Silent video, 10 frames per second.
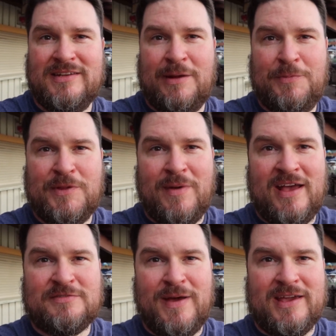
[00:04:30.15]
time to put the
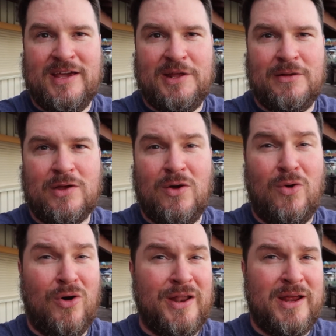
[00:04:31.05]
mask back in
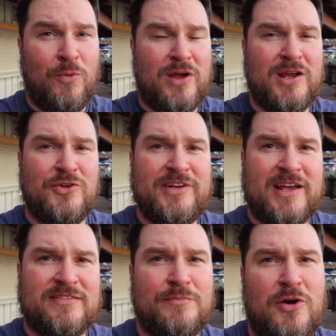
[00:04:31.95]
on, and we're gonna go check
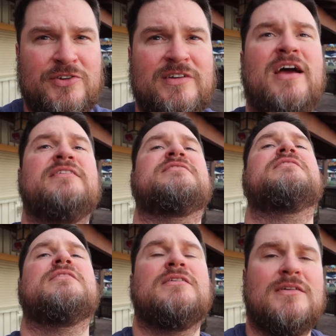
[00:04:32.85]
out some merchandise
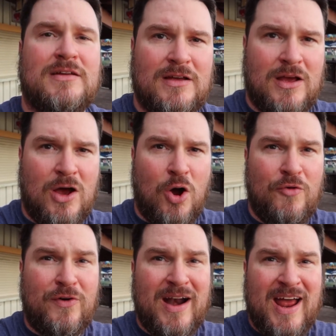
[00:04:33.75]

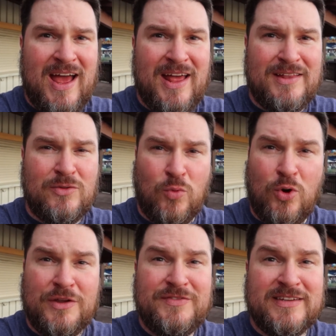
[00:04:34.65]
over at
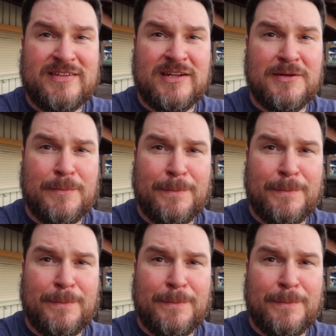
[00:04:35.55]
World of Disney.